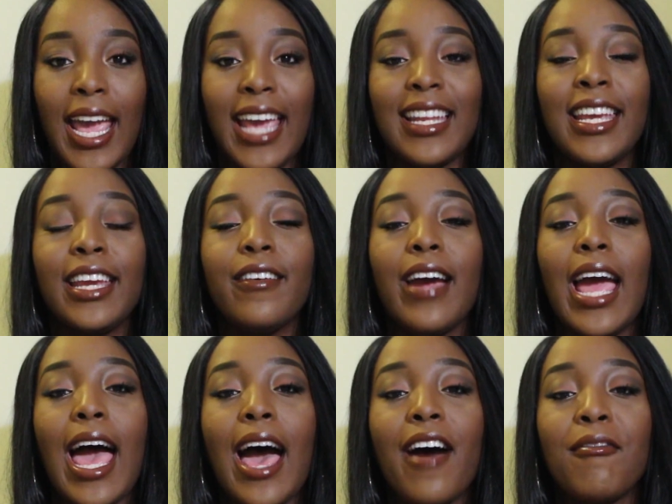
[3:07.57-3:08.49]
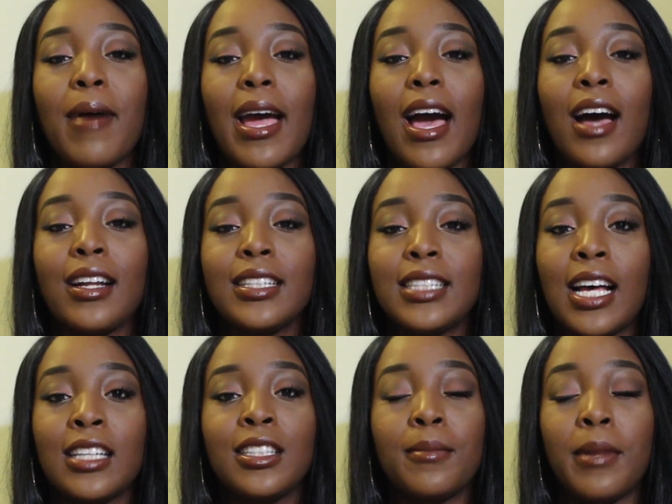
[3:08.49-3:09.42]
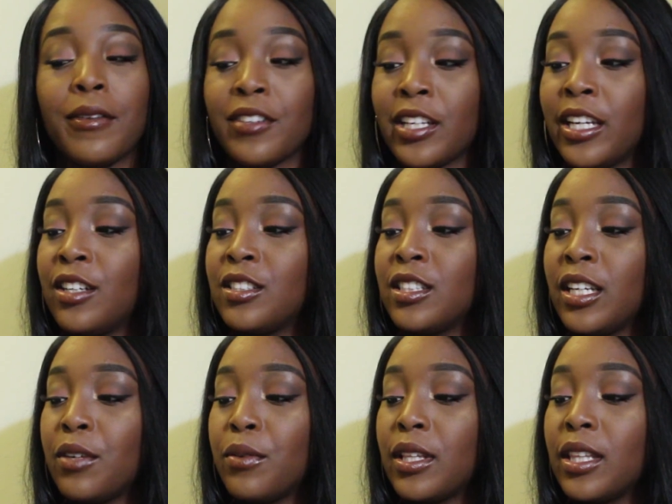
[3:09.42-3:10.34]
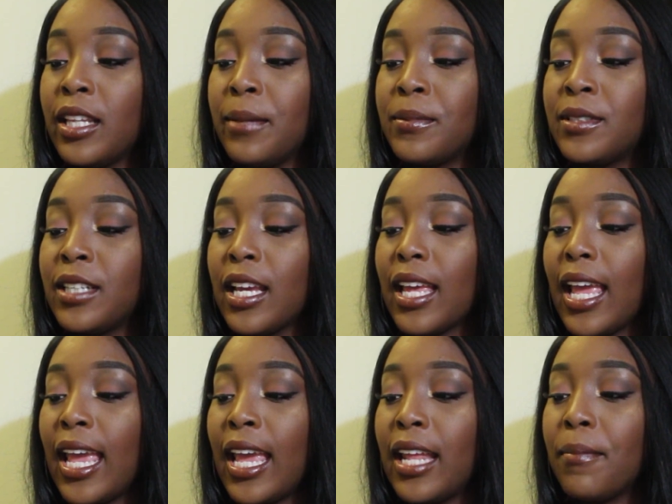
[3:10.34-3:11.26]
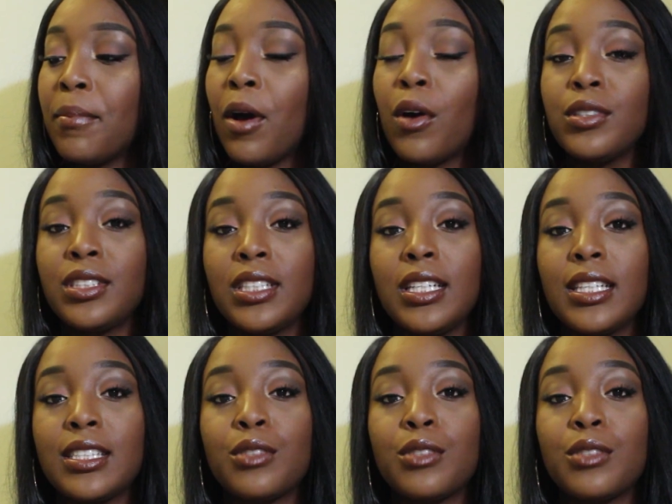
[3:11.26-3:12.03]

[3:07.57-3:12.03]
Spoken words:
And here I have my Anastasia Beverly Hills liquid lipstick in Potion.